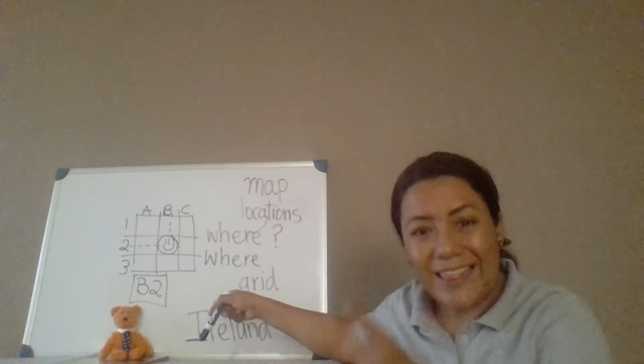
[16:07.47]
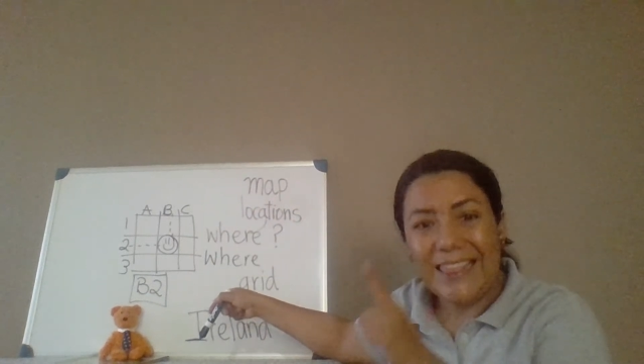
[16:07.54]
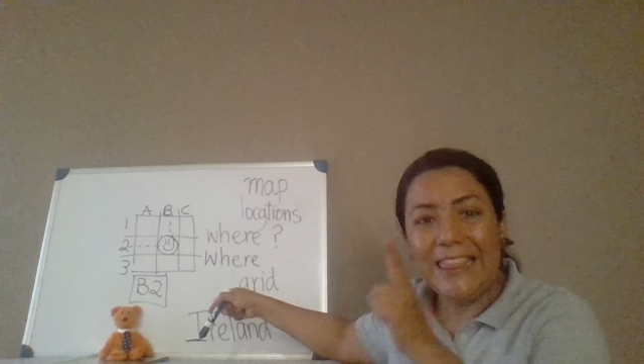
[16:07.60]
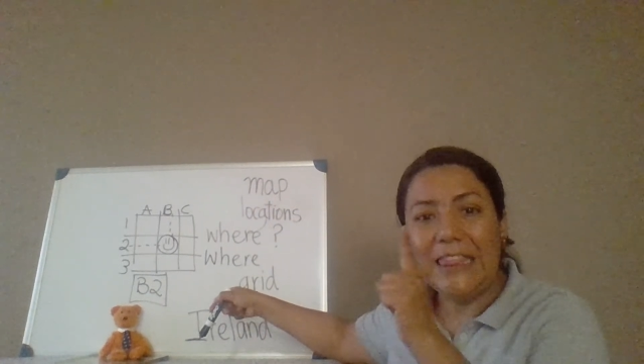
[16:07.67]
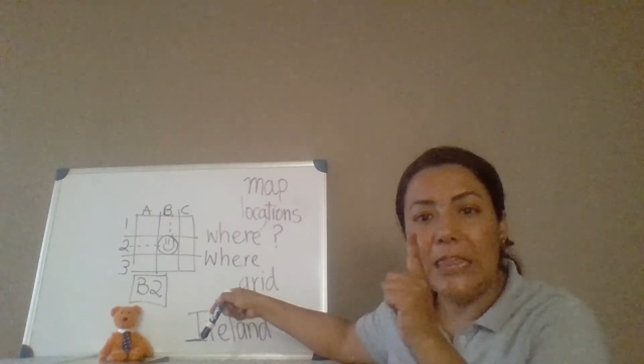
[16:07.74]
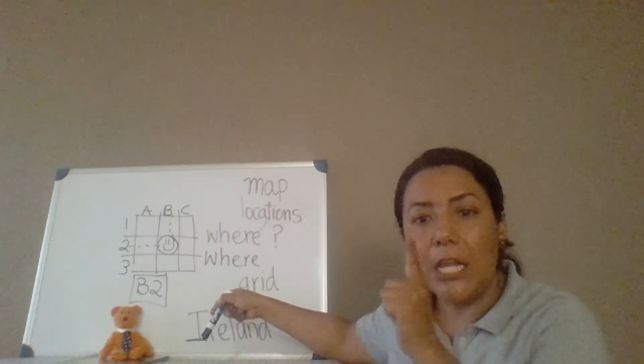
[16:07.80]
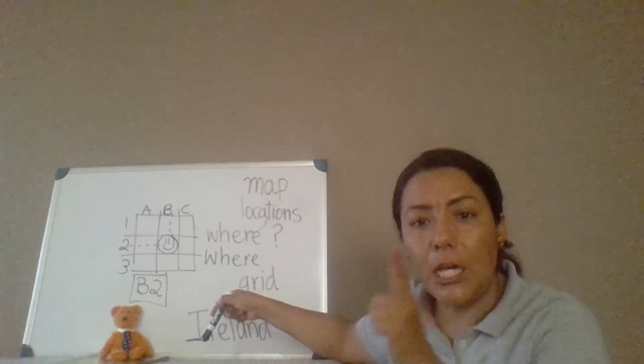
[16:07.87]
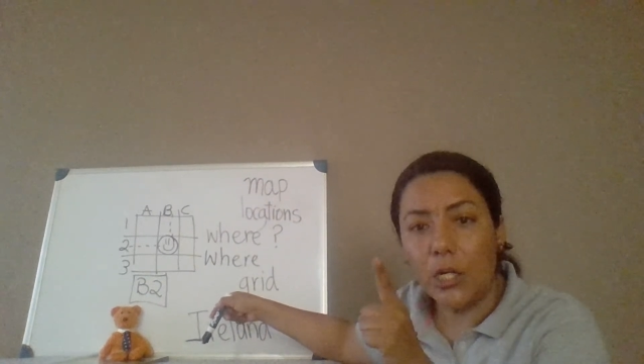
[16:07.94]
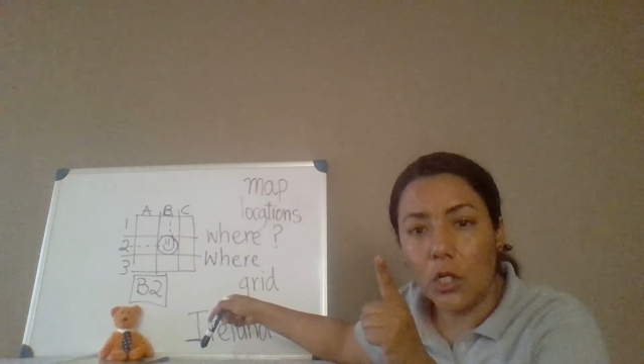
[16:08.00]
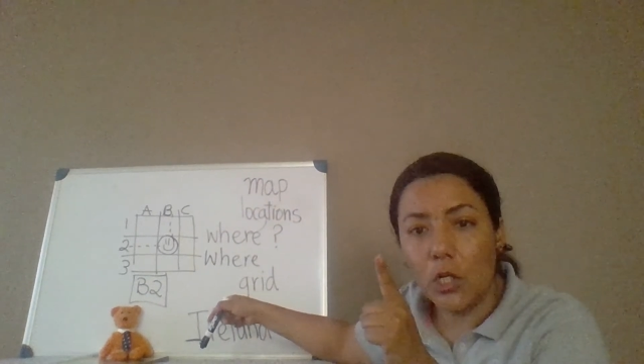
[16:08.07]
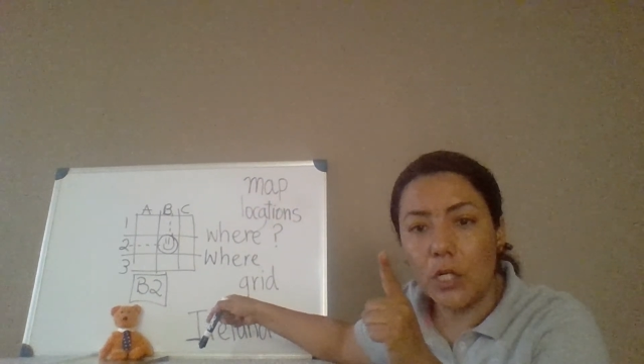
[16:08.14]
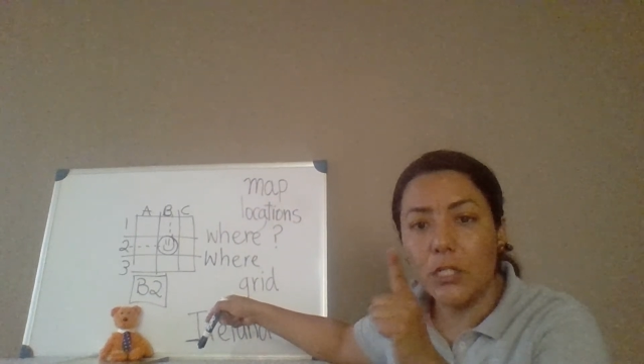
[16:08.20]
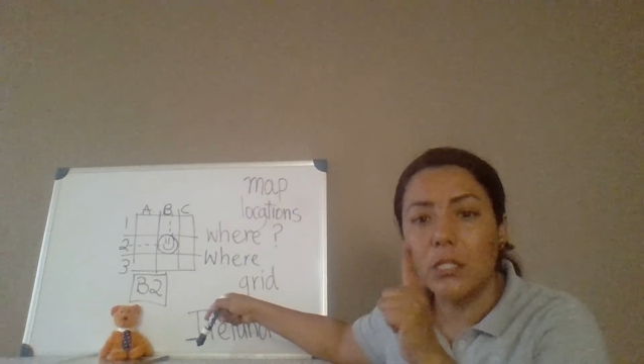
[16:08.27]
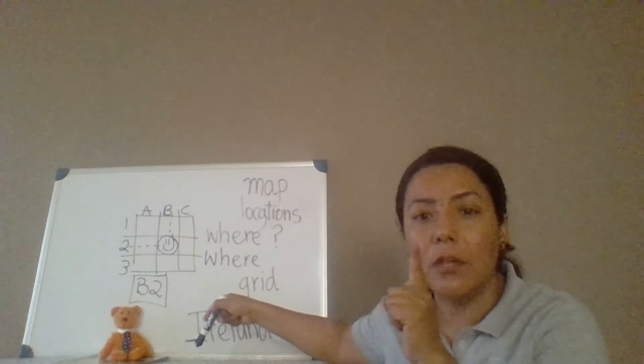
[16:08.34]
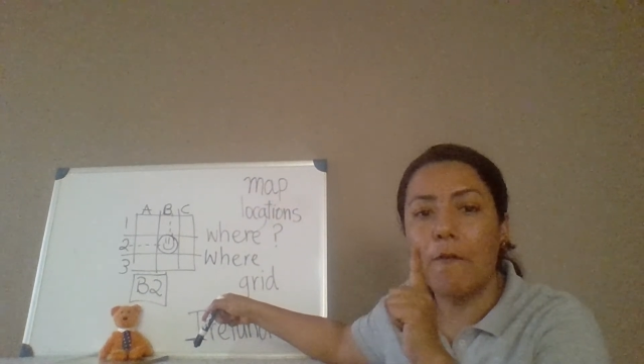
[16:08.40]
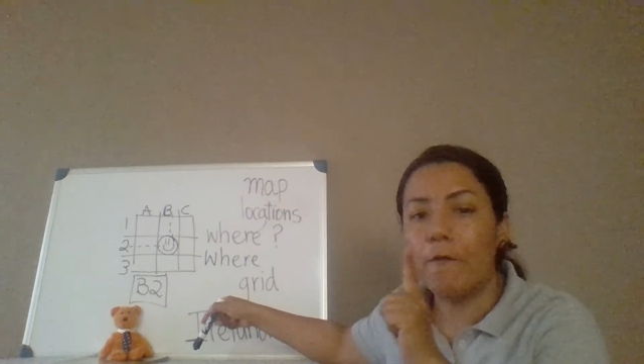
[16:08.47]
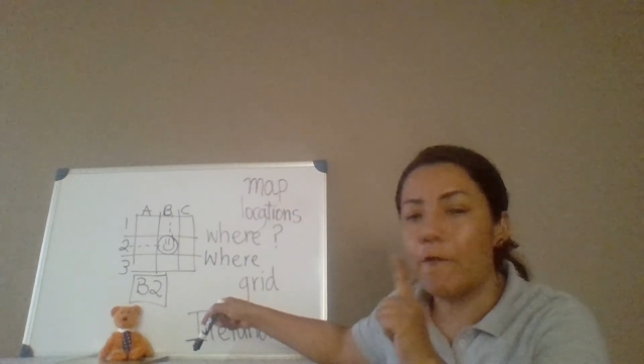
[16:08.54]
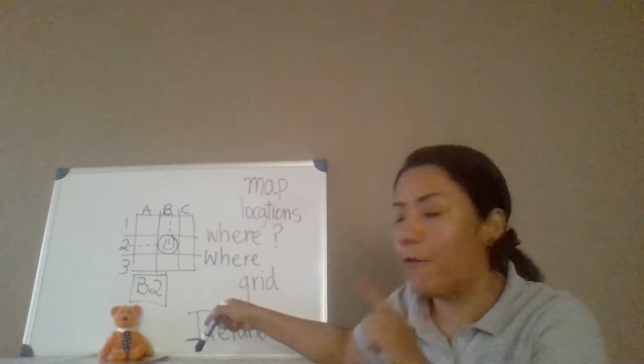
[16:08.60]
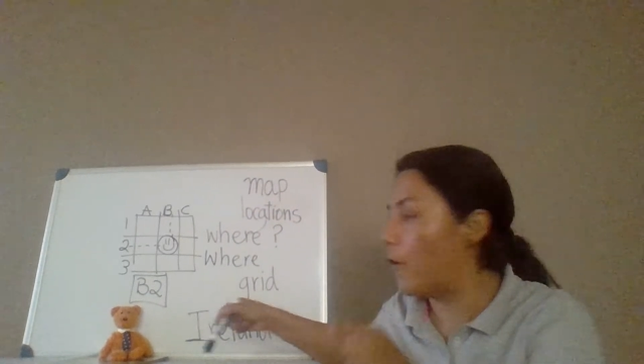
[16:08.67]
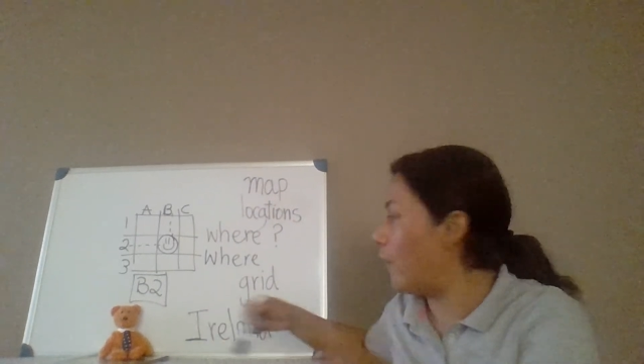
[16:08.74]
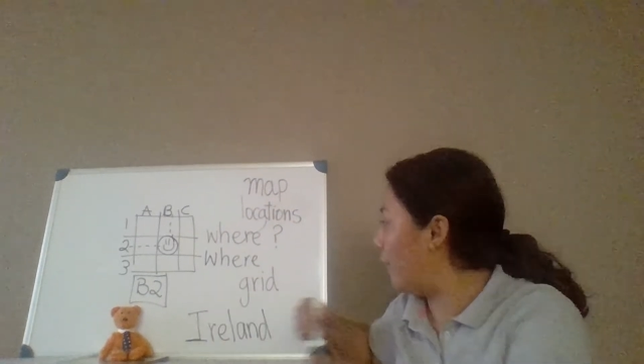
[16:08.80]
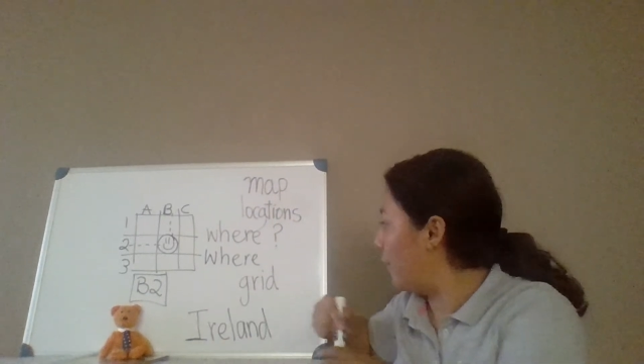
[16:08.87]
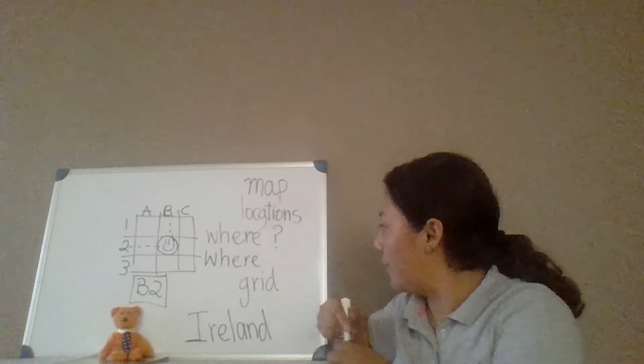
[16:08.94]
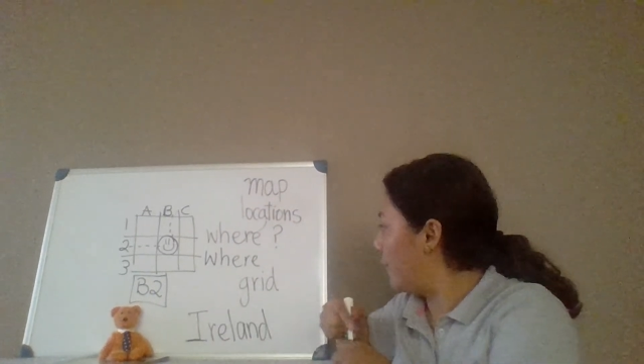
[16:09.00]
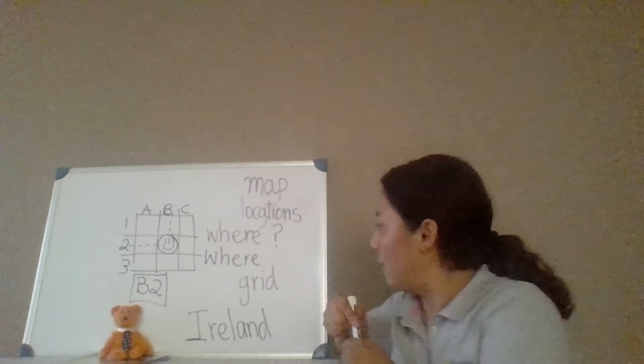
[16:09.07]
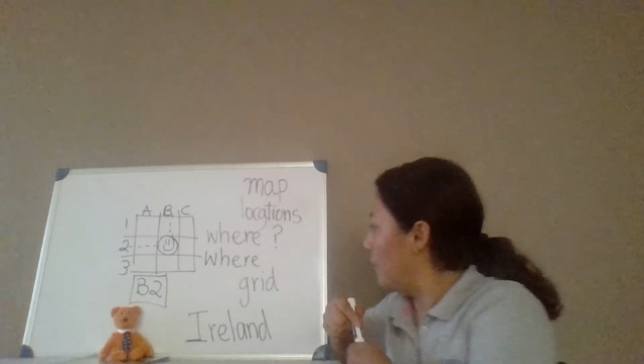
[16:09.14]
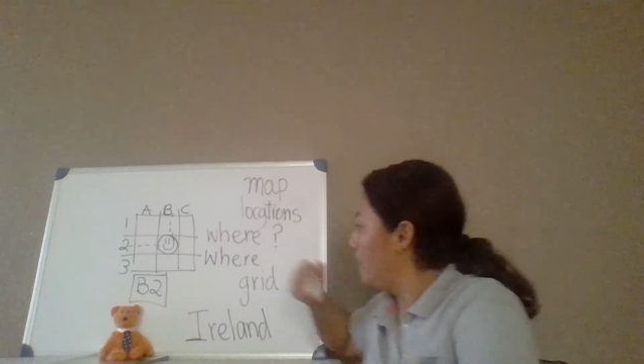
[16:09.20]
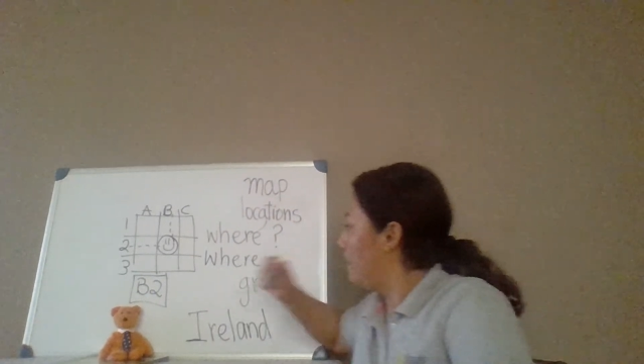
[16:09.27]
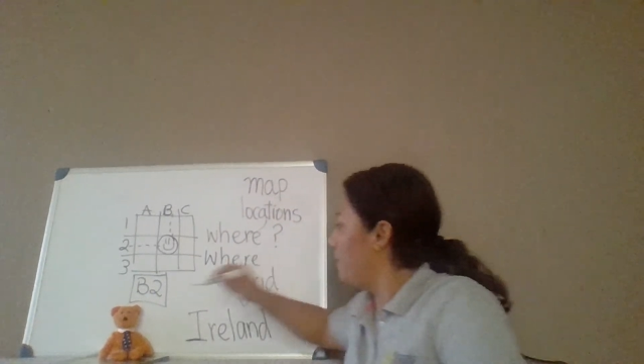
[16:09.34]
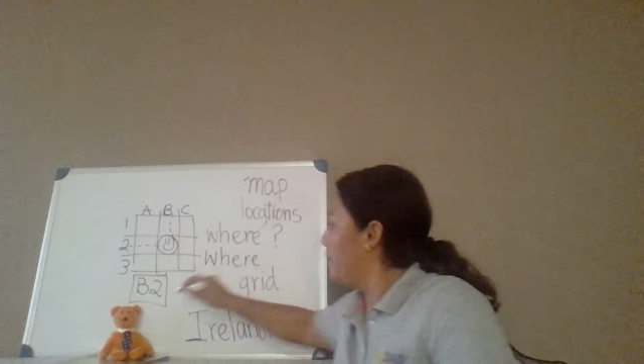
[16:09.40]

Letters first.